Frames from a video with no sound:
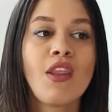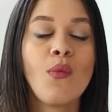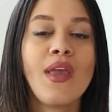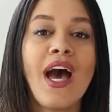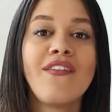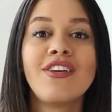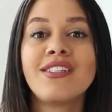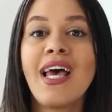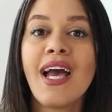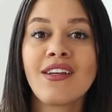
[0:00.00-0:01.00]
We have our
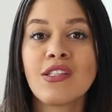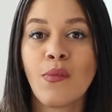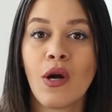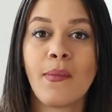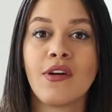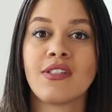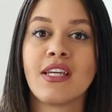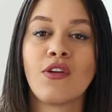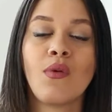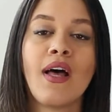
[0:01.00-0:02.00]
tech support
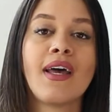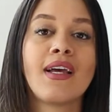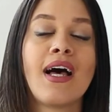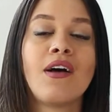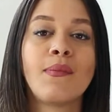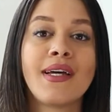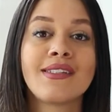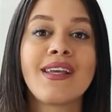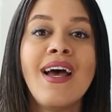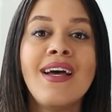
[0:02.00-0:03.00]
person who will help
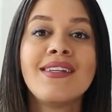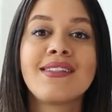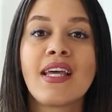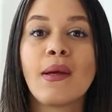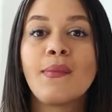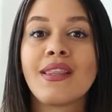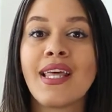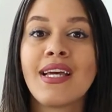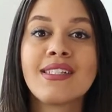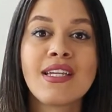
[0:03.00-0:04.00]
us set up
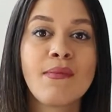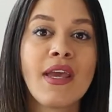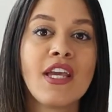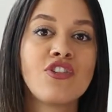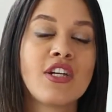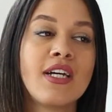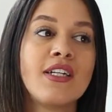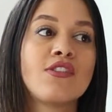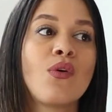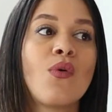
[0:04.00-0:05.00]
landing
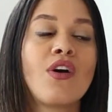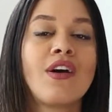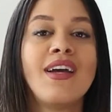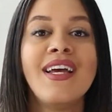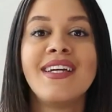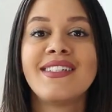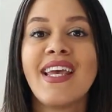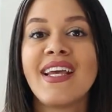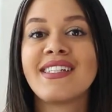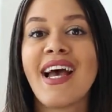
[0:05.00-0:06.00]
pages or
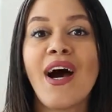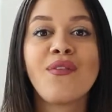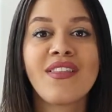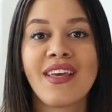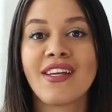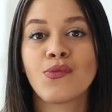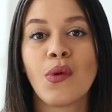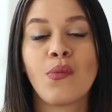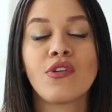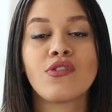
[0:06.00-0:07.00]
take down things
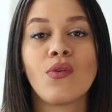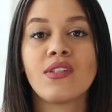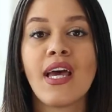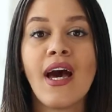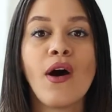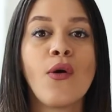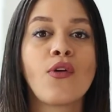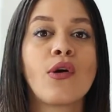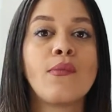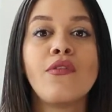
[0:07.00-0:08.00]
when we're sold out,
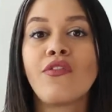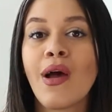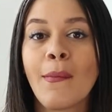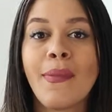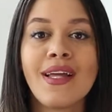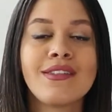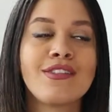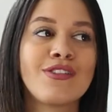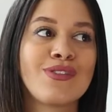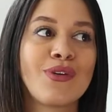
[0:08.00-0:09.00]
or move around
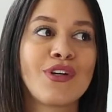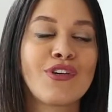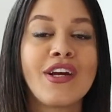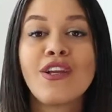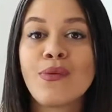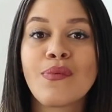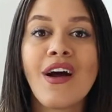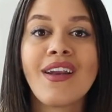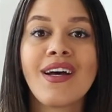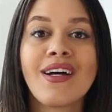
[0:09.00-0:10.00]
buttons, or create new
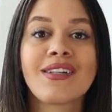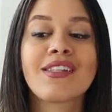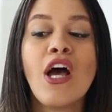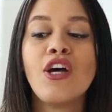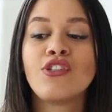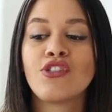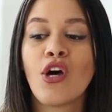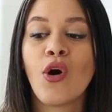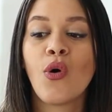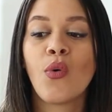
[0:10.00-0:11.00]
products.
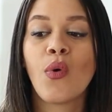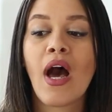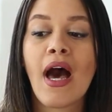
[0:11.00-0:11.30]
So